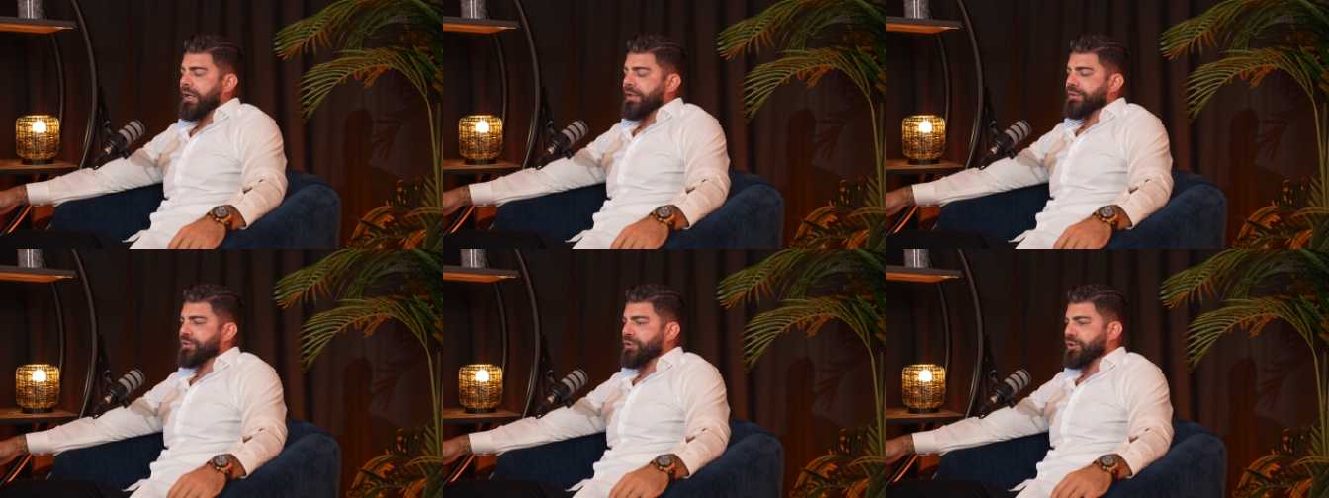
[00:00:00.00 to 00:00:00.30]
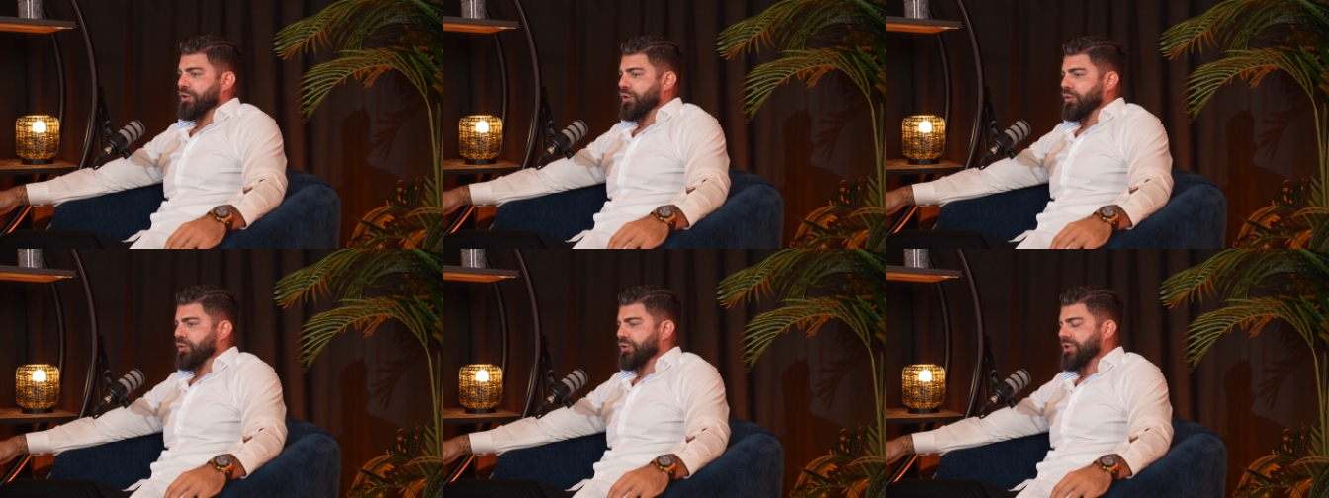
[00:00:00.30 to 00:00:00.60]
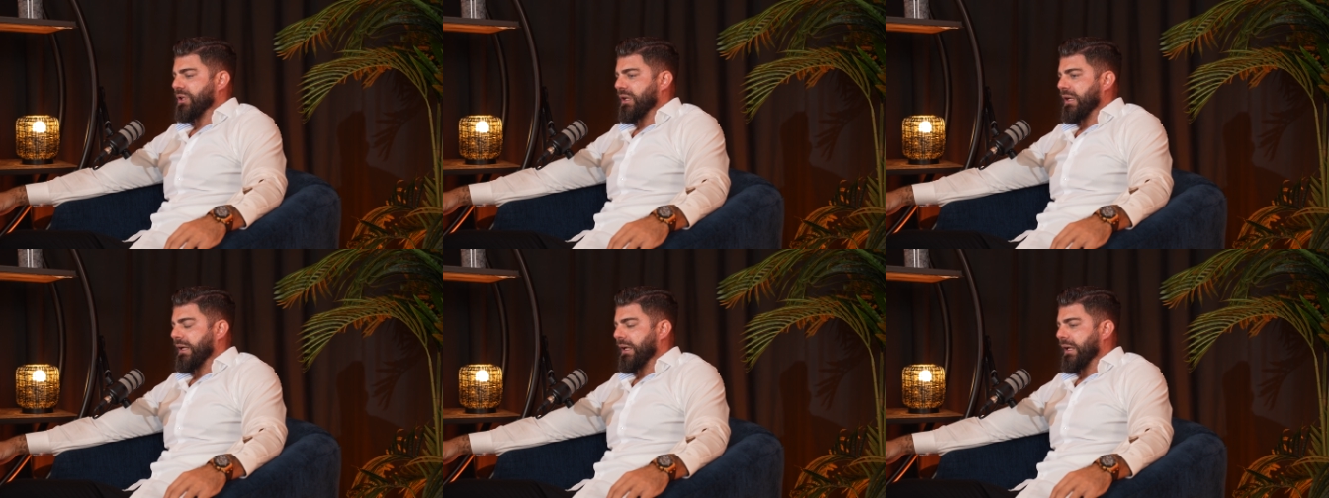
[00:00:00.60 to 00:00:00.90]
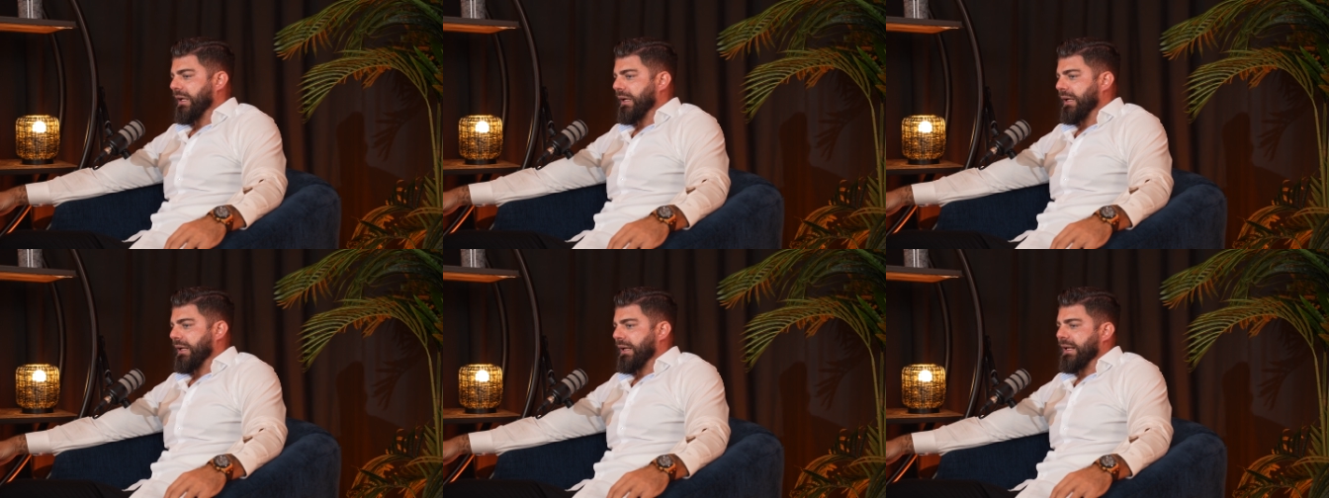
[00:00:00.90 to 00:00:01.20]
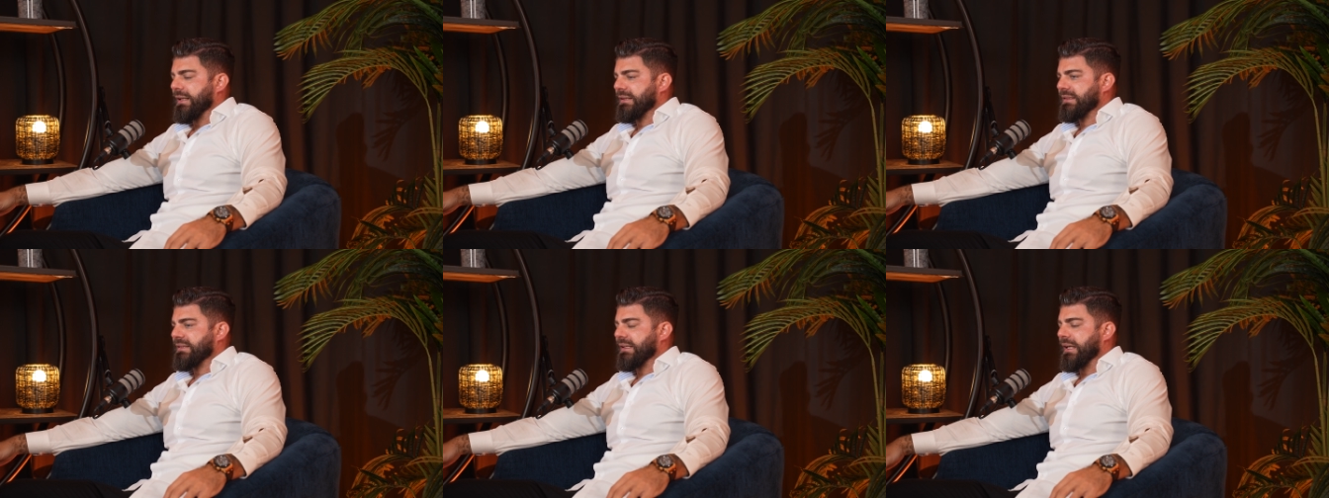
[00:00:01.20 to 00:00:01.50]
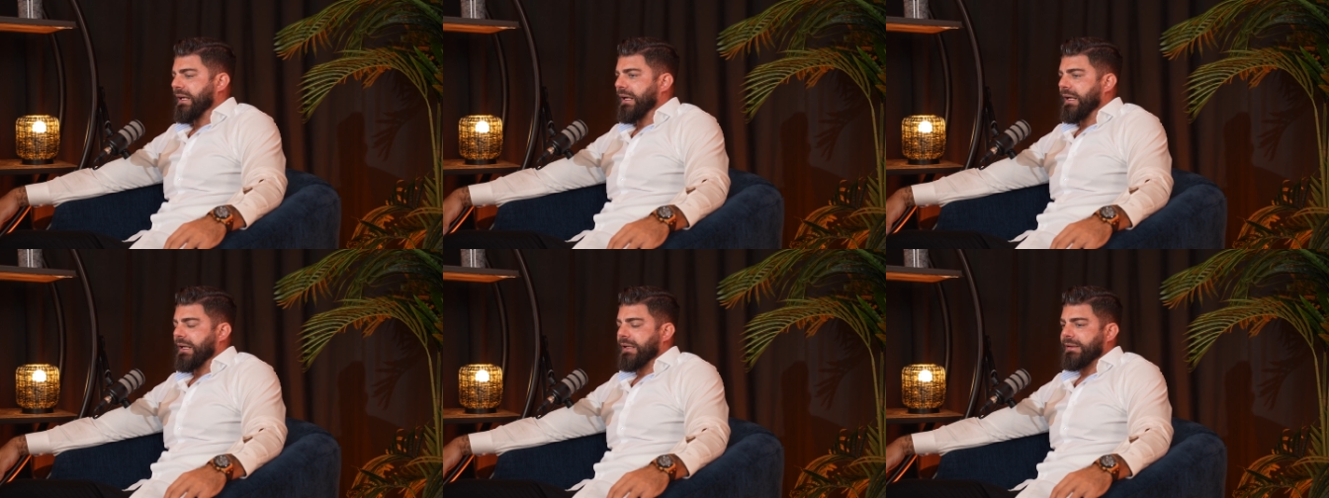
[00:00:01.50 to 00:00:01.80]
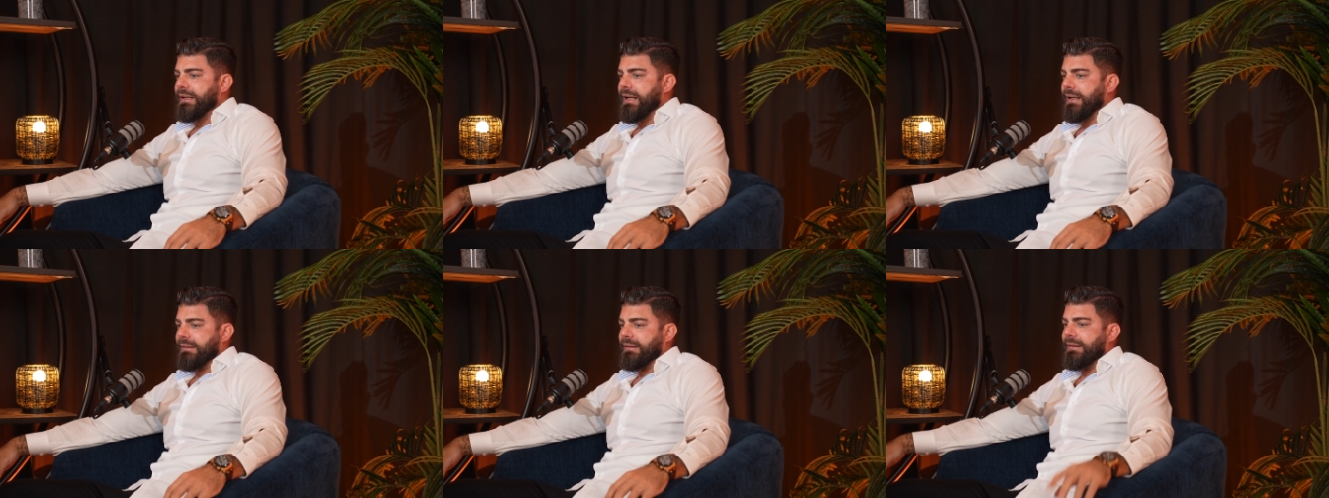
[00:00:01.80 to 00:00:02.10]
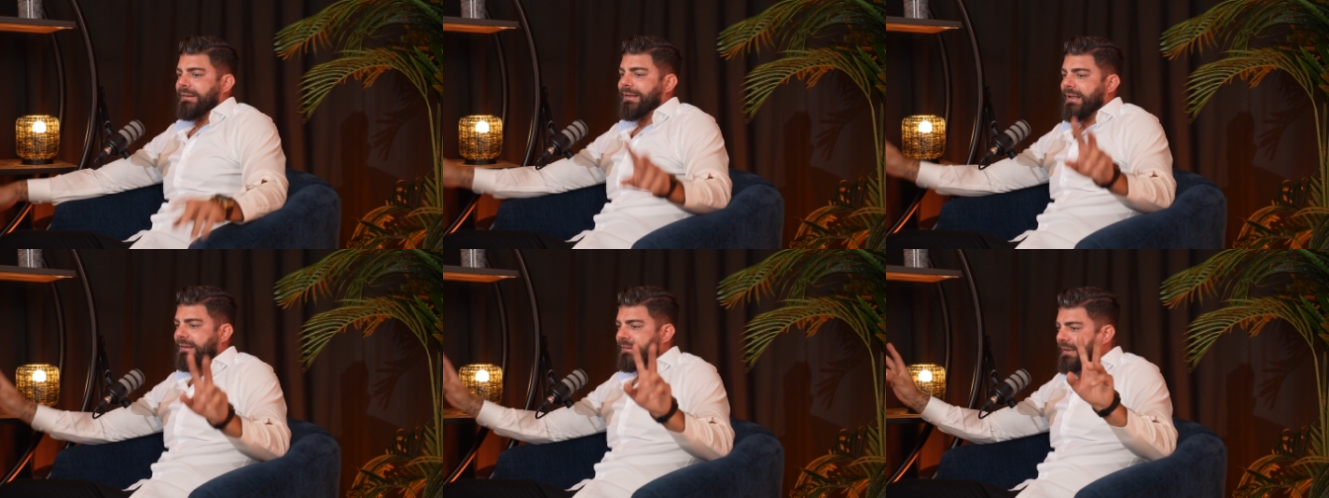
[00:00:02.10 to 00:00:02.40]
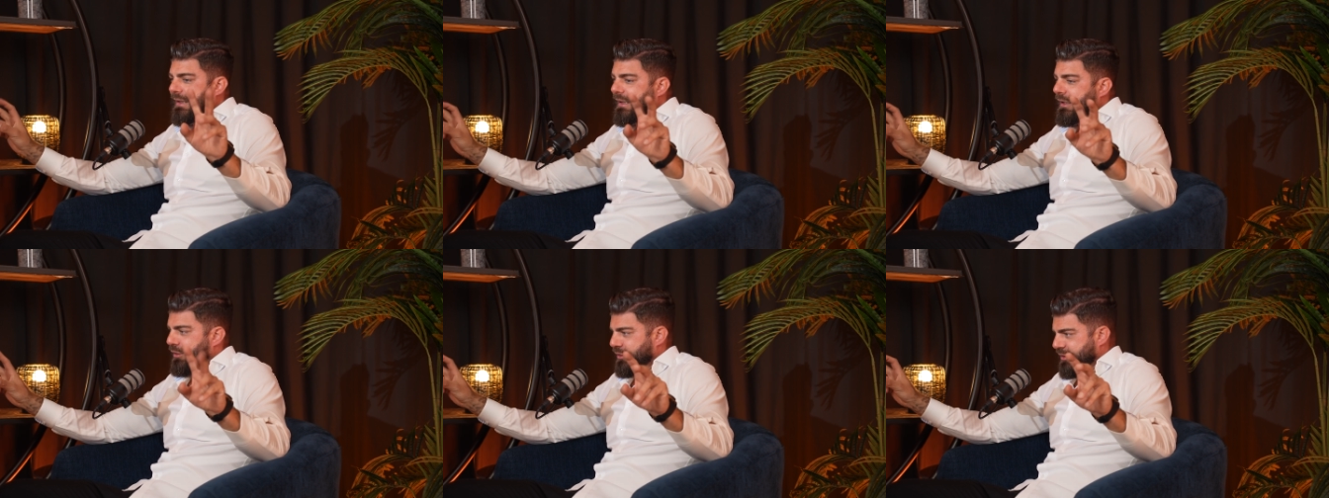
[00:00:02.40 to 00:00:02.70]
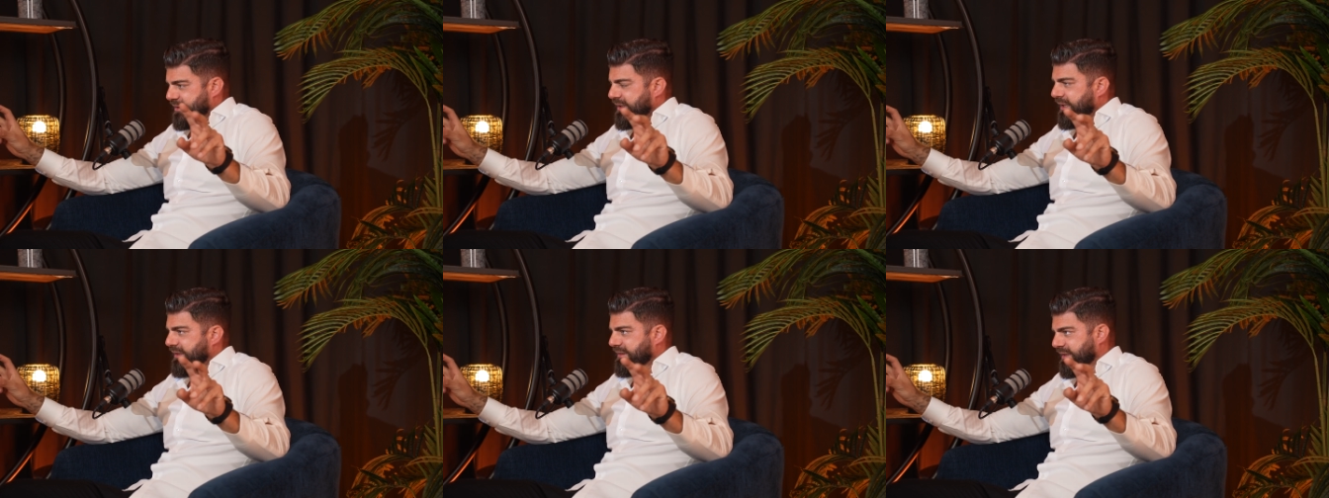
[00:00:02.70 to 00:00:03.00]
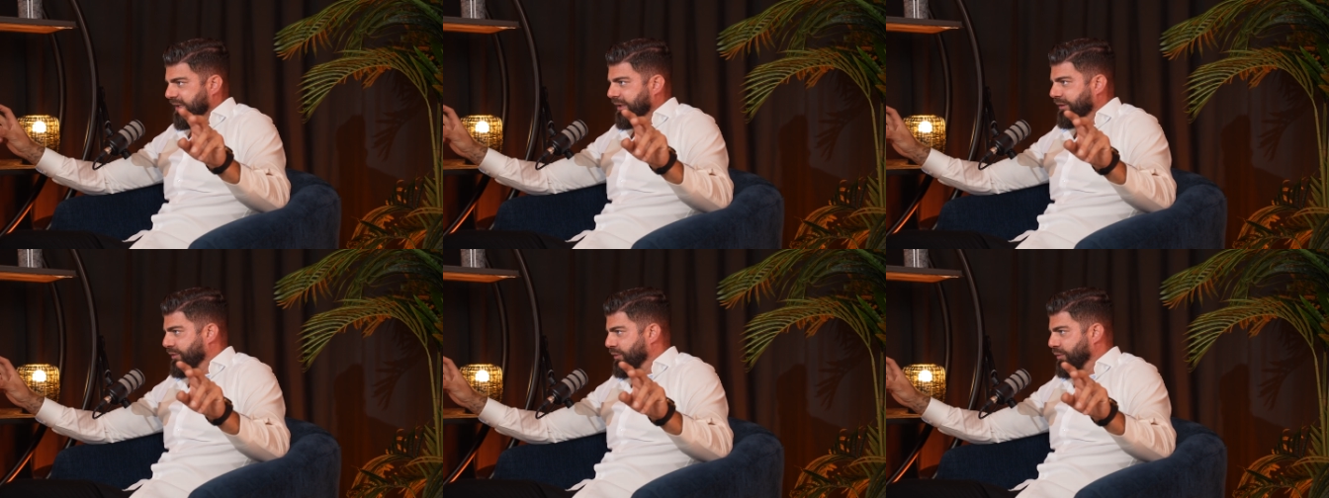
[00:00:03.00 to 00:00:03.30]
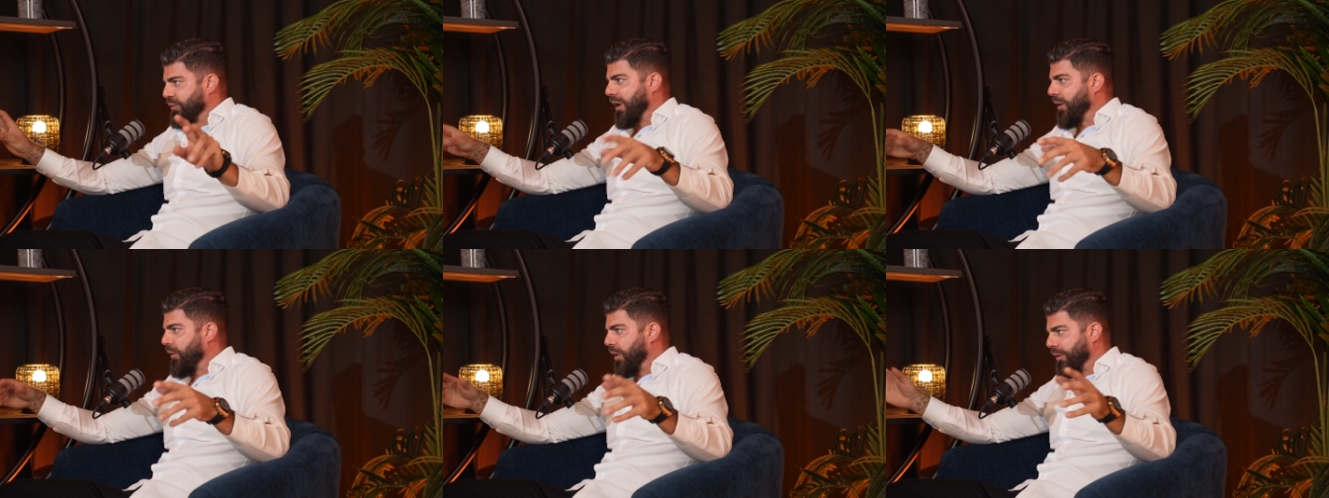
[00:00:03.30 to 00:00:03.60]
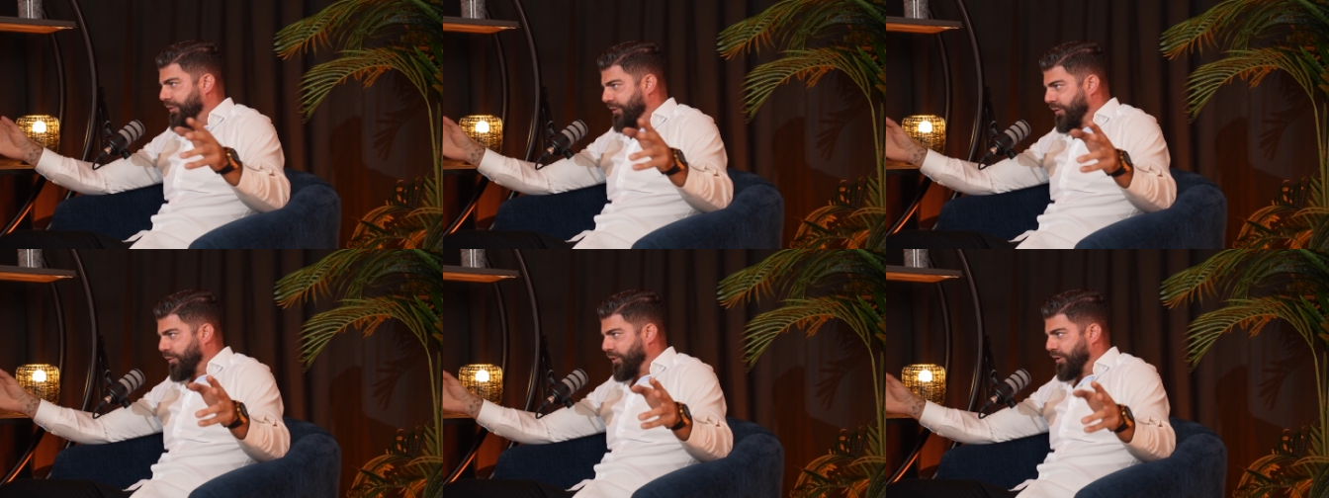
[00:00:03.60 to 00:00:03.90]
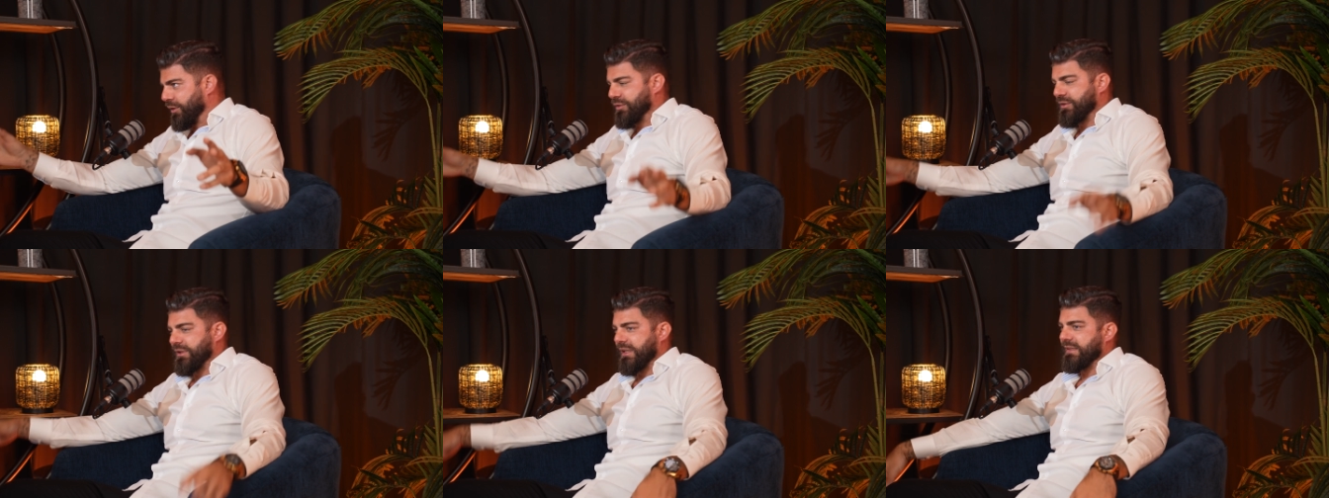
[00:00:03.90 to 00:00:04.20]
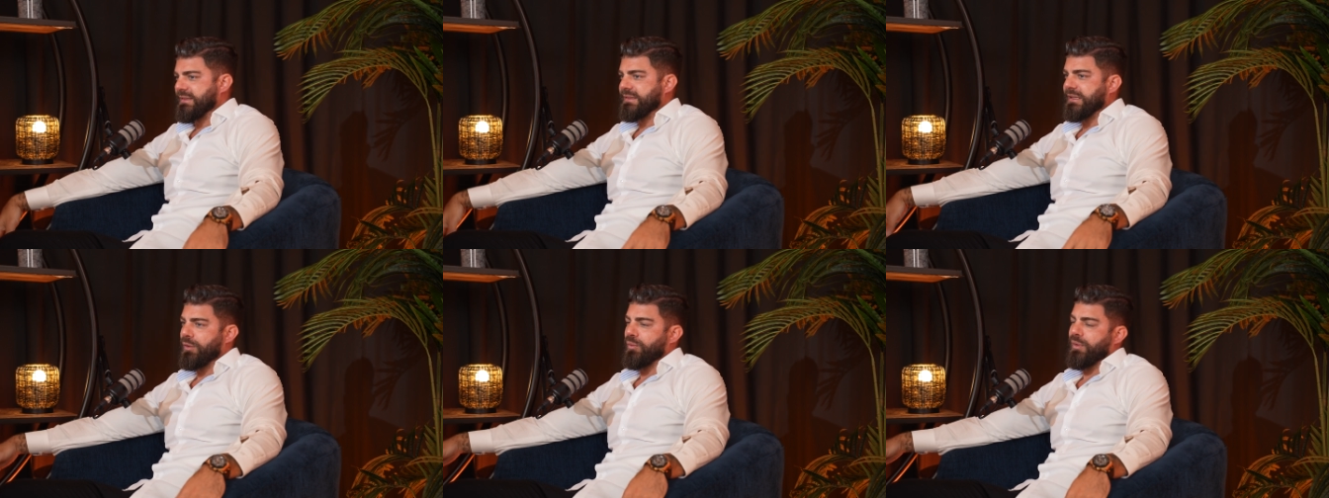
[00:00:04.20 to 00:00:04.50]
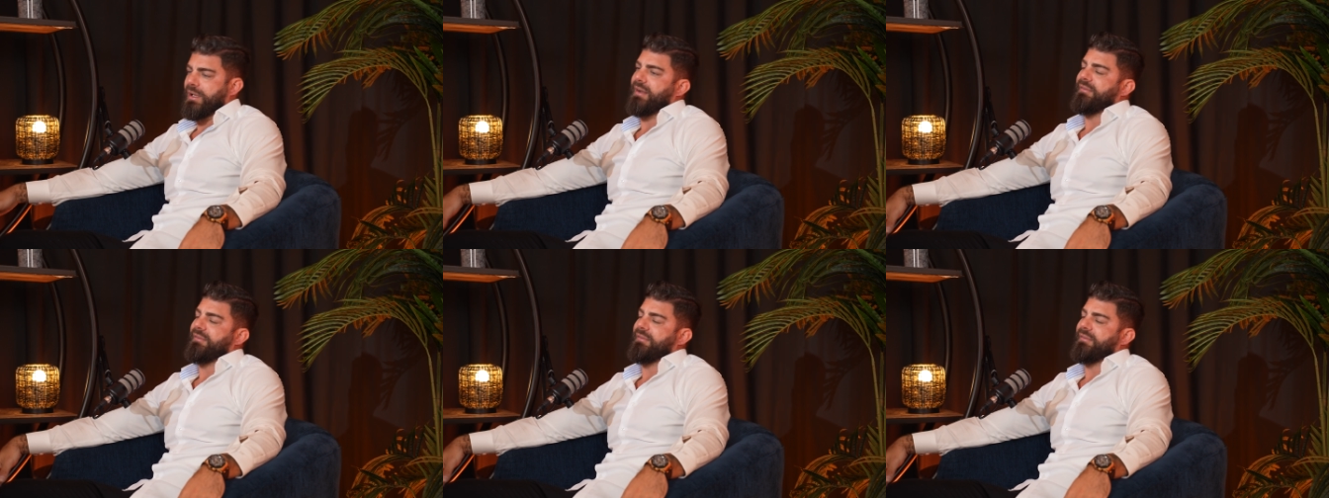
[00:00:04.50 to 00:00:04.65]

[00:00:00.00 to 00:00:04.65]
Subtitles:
So usually, let's say that the dealers I sell to around the world. So let's say we